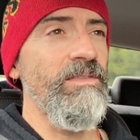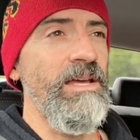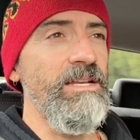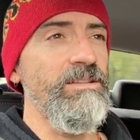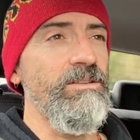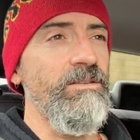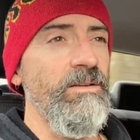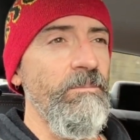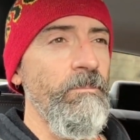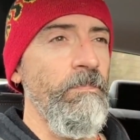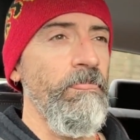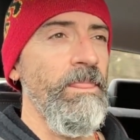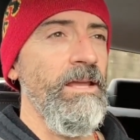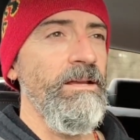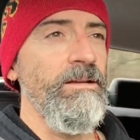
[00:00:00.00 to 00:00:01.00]
that
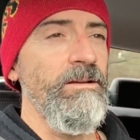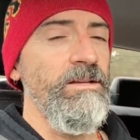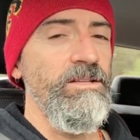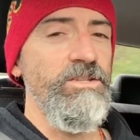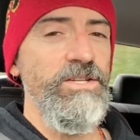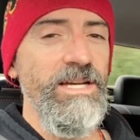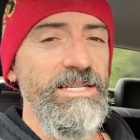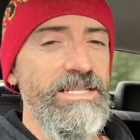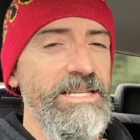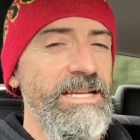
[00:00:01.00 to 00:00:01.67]
just